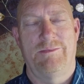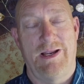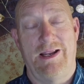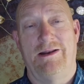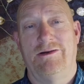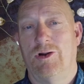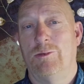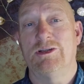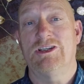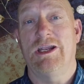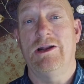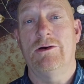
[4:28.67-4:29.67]
Man, no
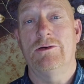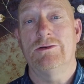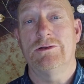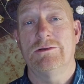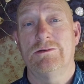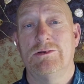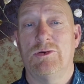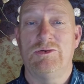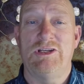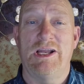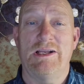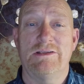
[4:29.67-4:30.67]
mosquitoes, no
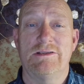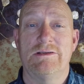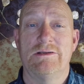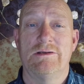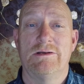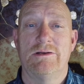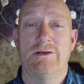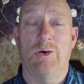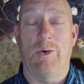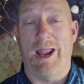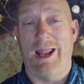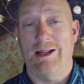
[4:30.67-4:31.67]
ticks,
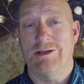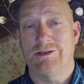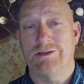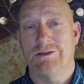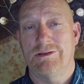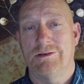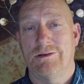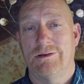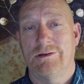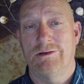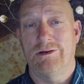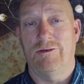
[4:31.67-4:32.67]
no ants,
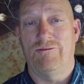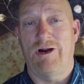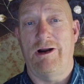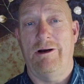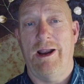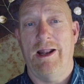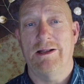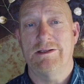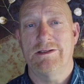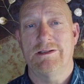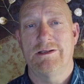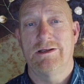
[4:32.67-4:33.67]
no fire
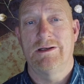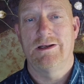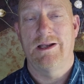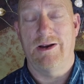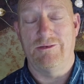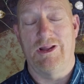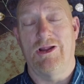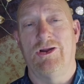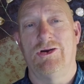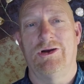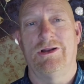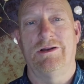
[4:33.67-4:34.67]
ants, everything
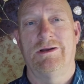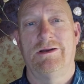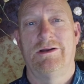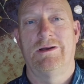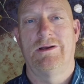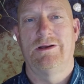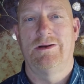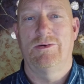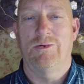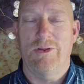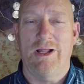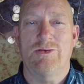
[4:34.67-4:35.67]
good.
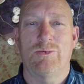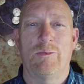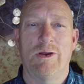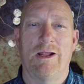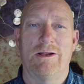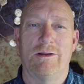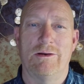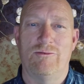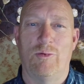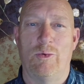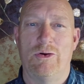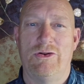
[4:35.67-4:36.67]
Well, that's what we got to look
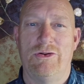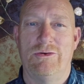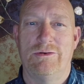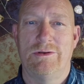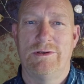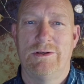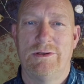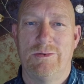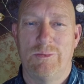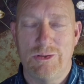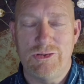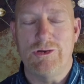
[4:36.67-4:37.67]
forward to.
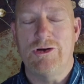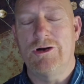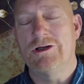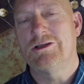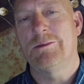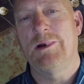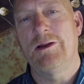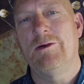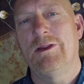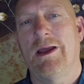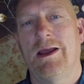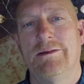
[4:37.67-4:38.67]
Would you encourage somebody
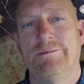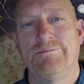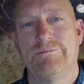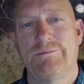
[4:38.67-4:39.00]
with that?